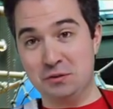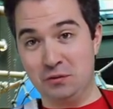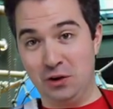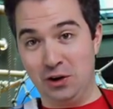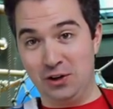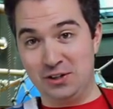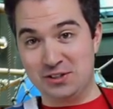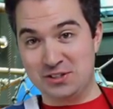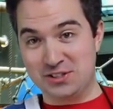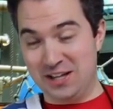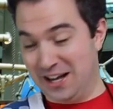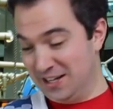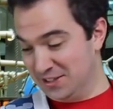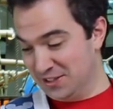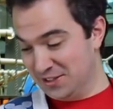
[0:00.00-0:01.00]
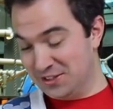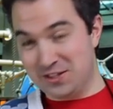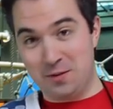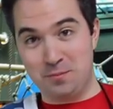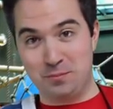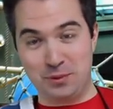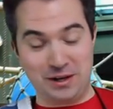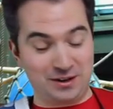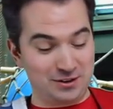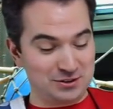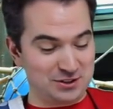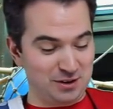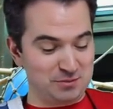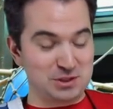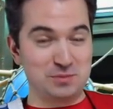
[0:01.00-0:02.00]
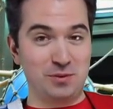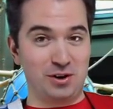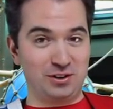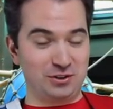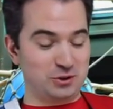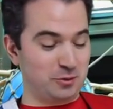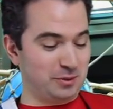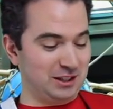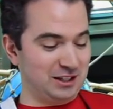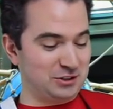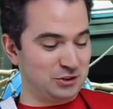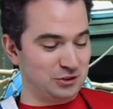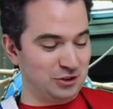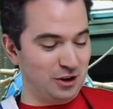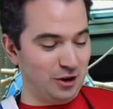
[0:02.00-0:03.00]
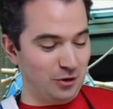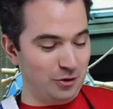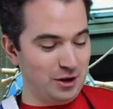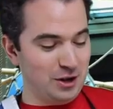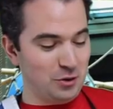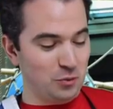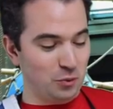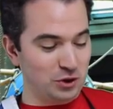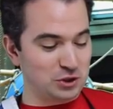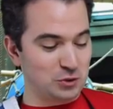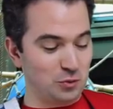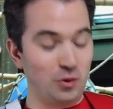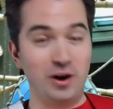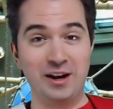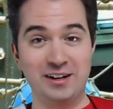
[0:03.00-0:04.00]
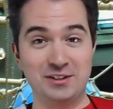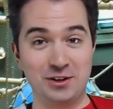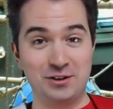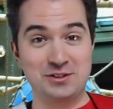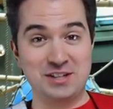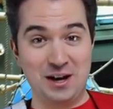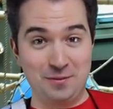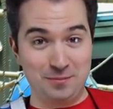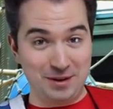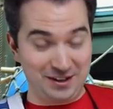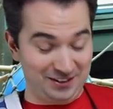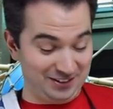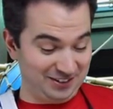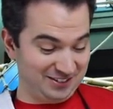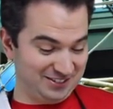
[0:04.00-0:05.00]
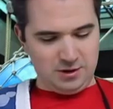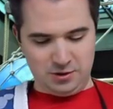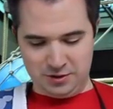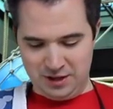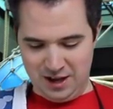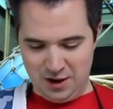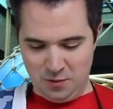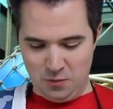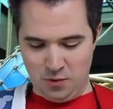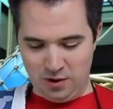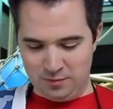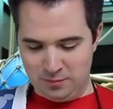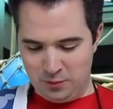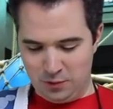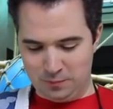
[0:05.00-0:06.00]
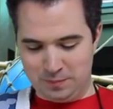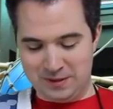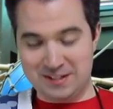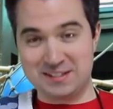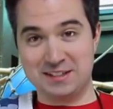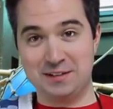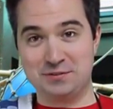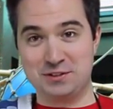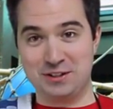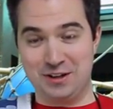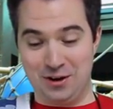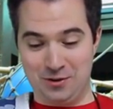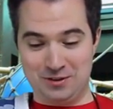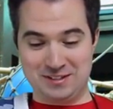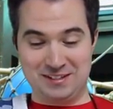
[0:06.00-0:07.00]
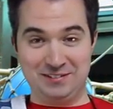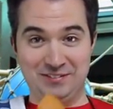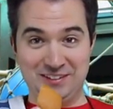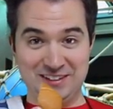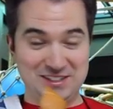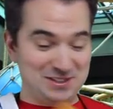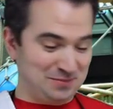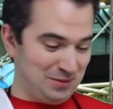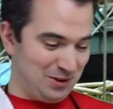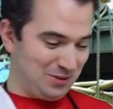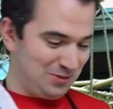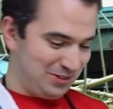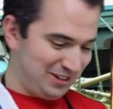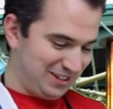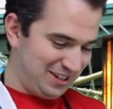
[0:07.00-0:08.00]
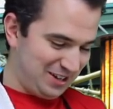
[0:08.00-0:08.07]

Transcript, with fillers: of all sizes, some bigger, some smaller, so I'm gonna let you know which one turns out better. Okay, one more piece left to go. It's a really small one